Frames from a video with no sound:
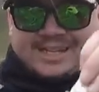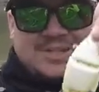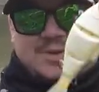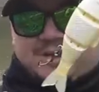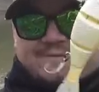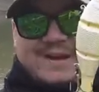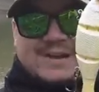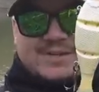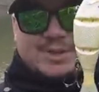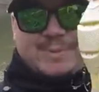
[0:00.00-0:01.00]
This is only a
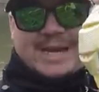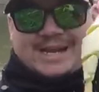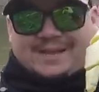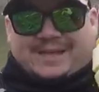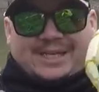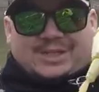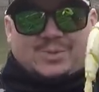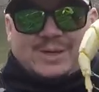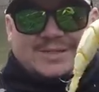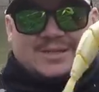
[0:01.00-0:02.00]
five inch bait and I think it
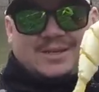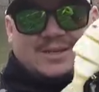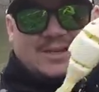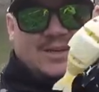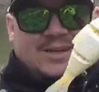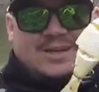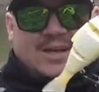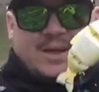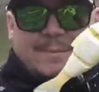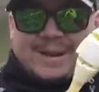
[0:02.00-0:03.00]
just weighs
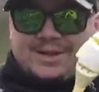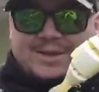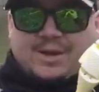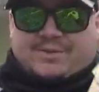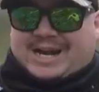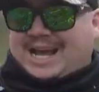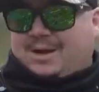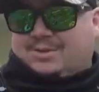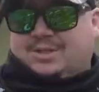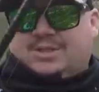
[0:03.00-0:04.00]
barely over an
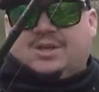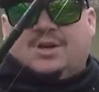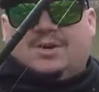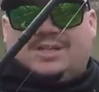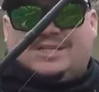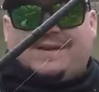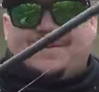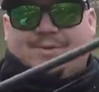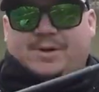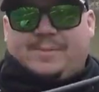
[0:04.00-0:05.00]
ounce on a
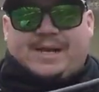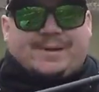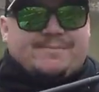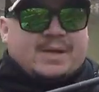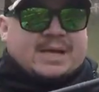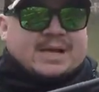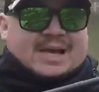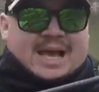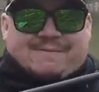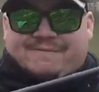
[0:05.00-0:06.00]
7.3 medium
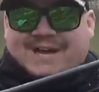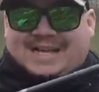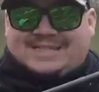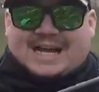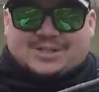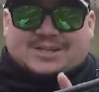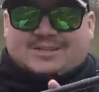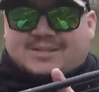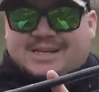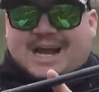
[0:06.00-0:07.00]
heavy fast action.
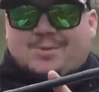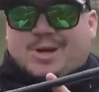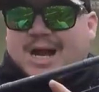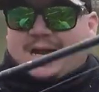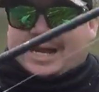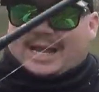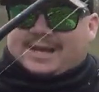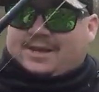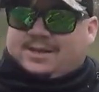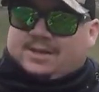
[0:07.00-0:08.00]
That's the Daiwa
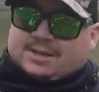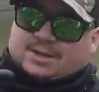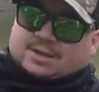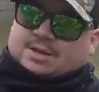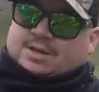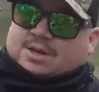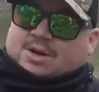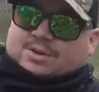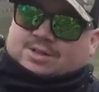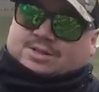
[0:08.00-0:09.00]
Kage
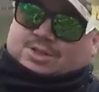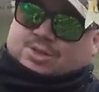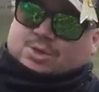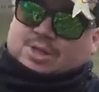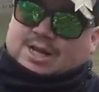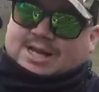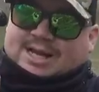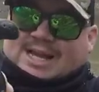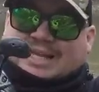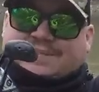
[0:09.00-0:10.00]
on the Tatula
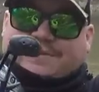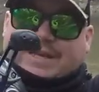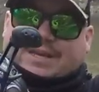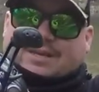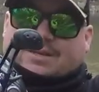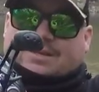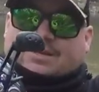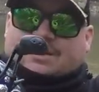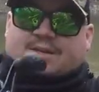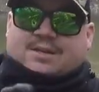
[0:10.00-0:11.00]
SV
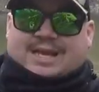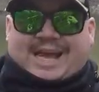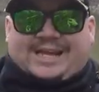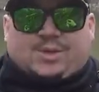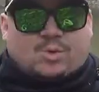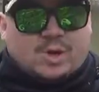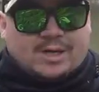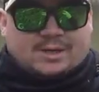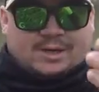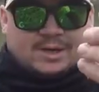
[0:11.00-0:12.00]
8 to 1.